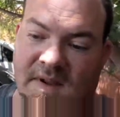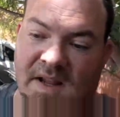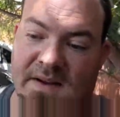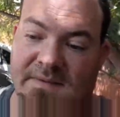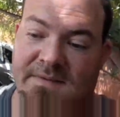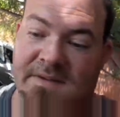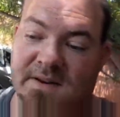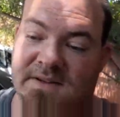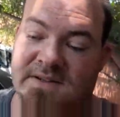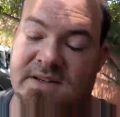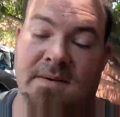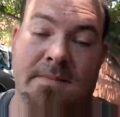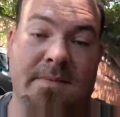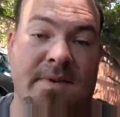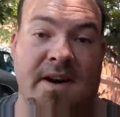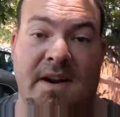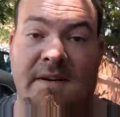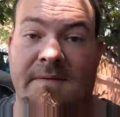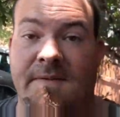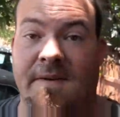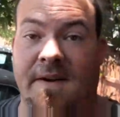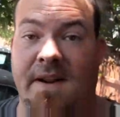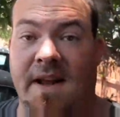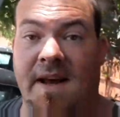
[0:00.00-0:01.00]
If there's something
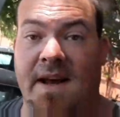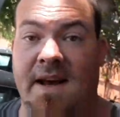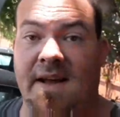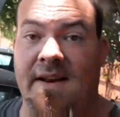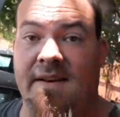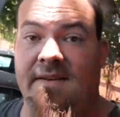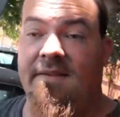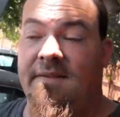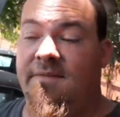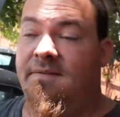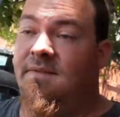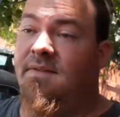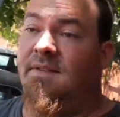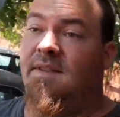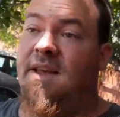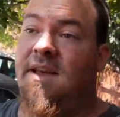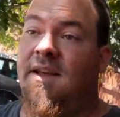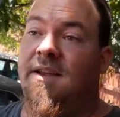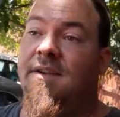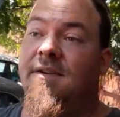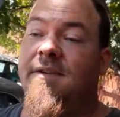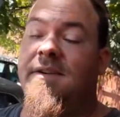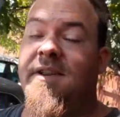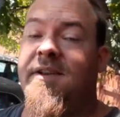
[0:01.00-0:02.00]
I forgot
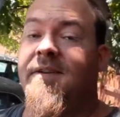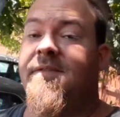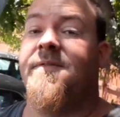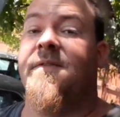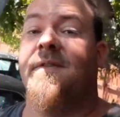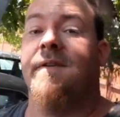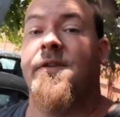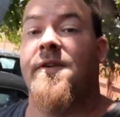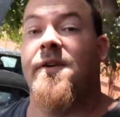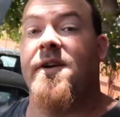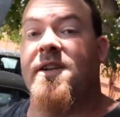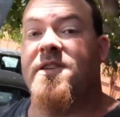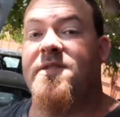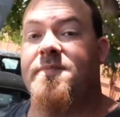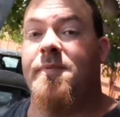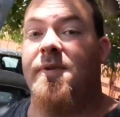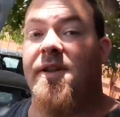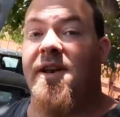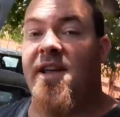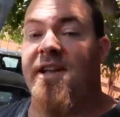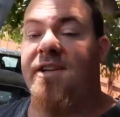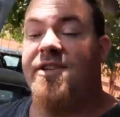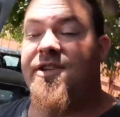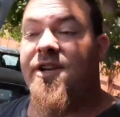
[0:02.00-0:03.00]
that you need further
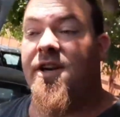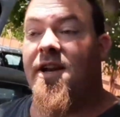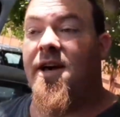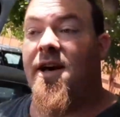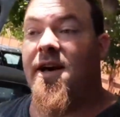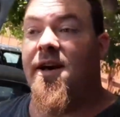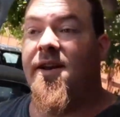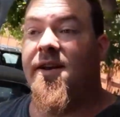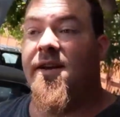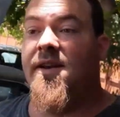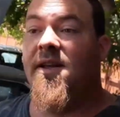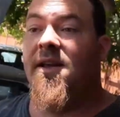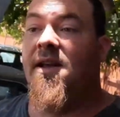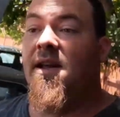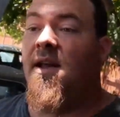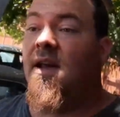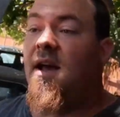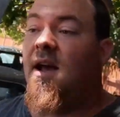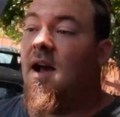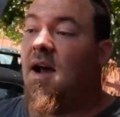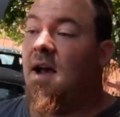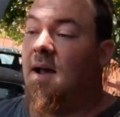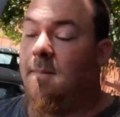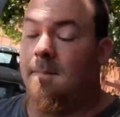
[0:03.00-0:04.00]
explanation on,
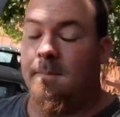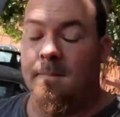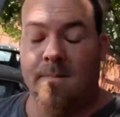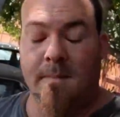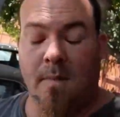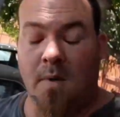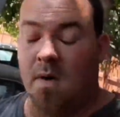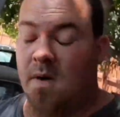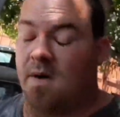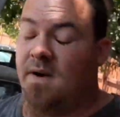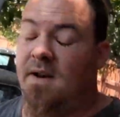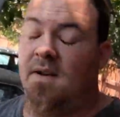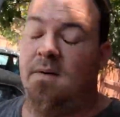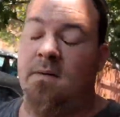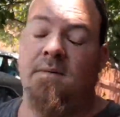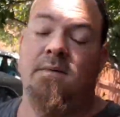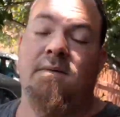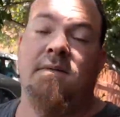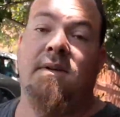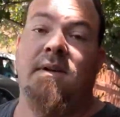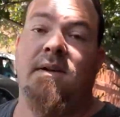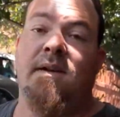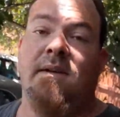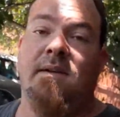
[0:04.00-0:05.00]
I'm more than
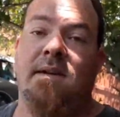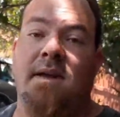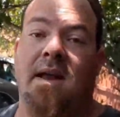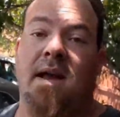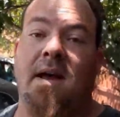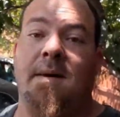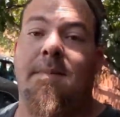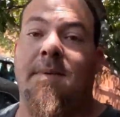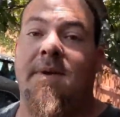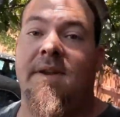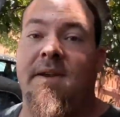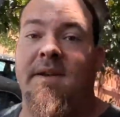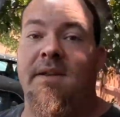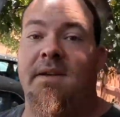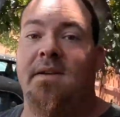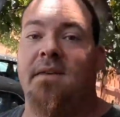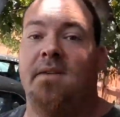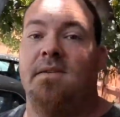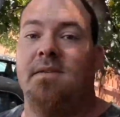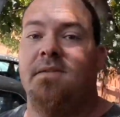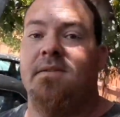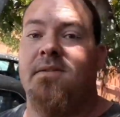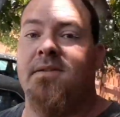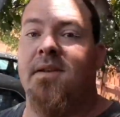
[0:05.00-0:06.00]
happy
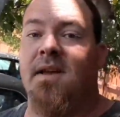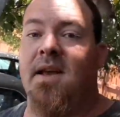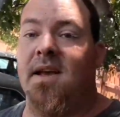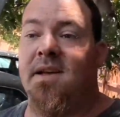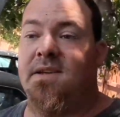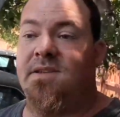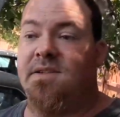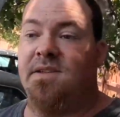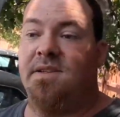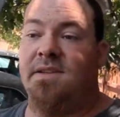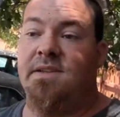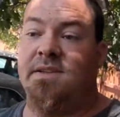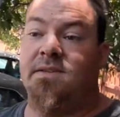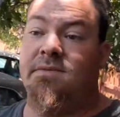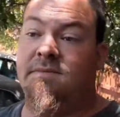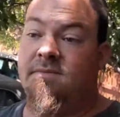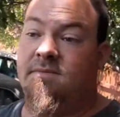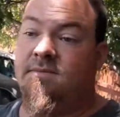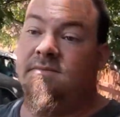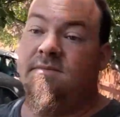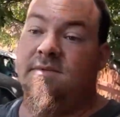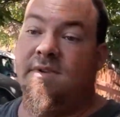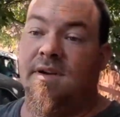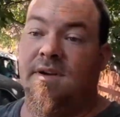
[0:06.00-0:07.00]
to actually
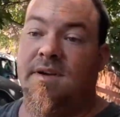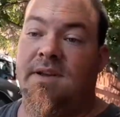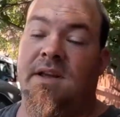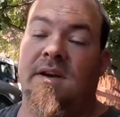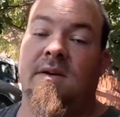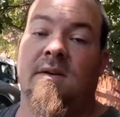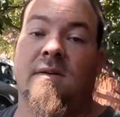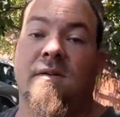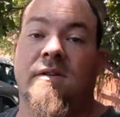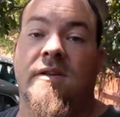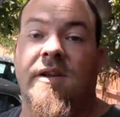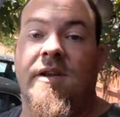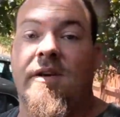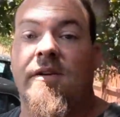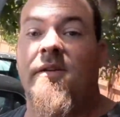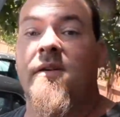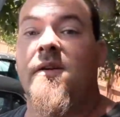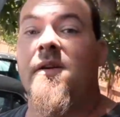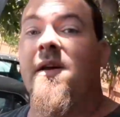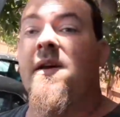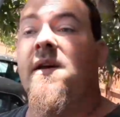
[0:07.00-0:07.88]
get a hold of you.